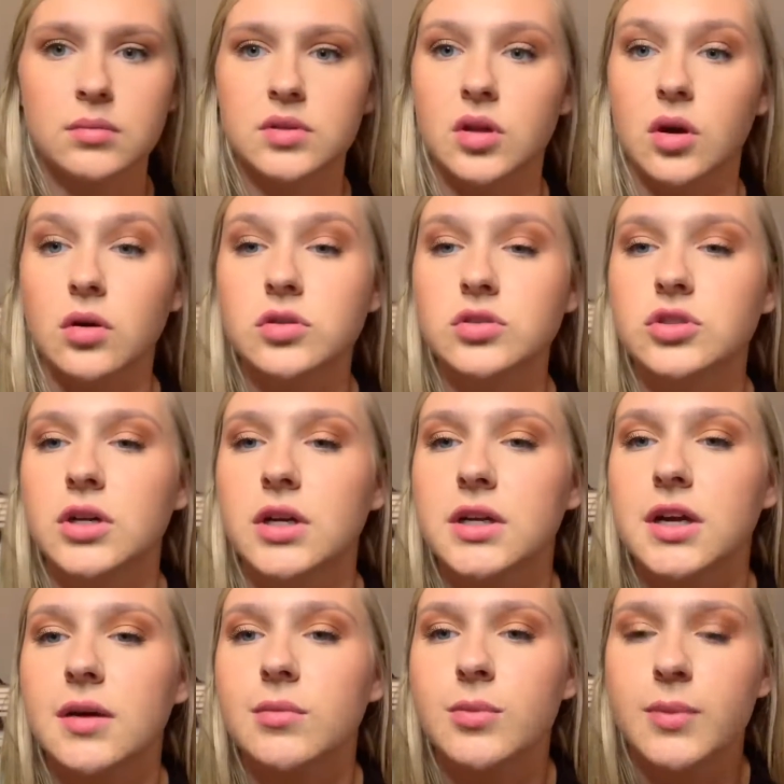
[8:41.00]
dog's trying
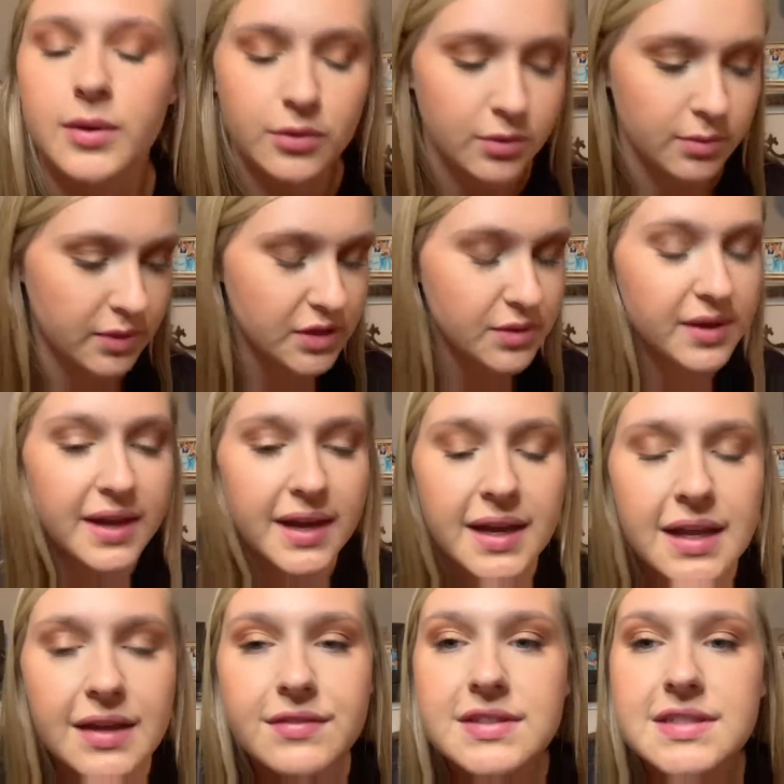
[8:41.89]
to come in my room, but you
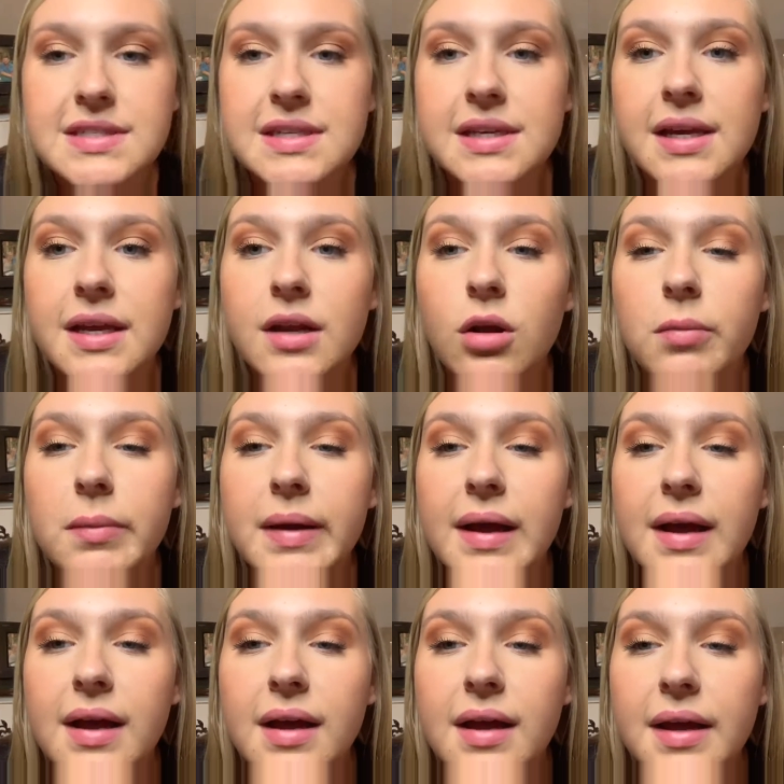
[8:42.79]
can't even see it on my
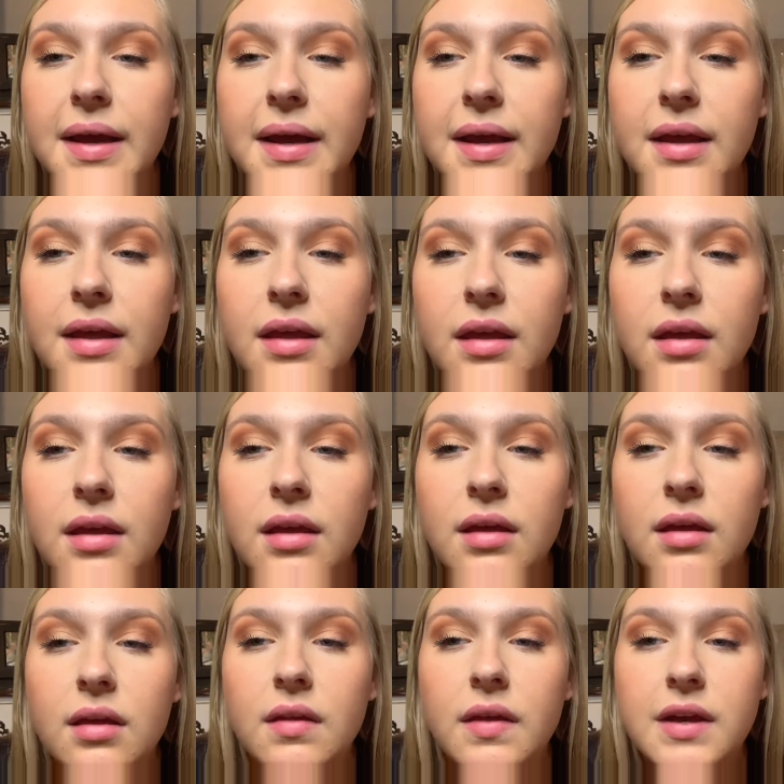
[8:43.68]
eye.
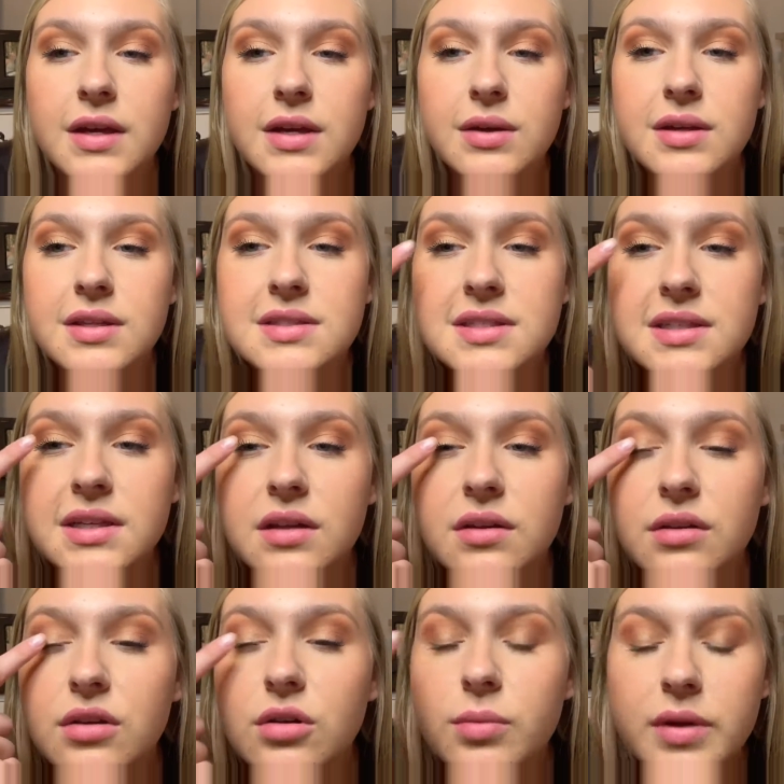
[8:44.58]
You can see it a
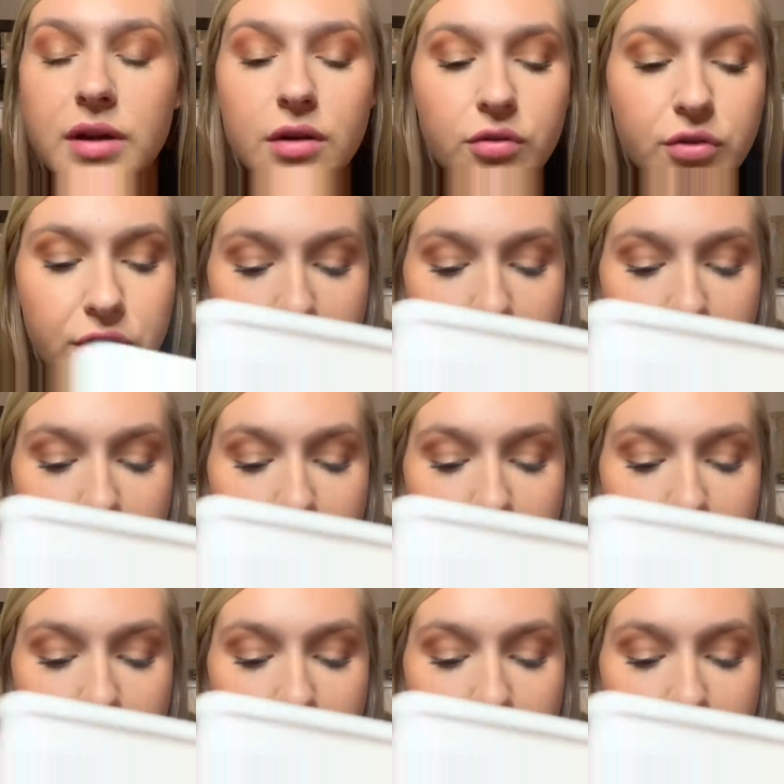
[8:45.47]
little bit over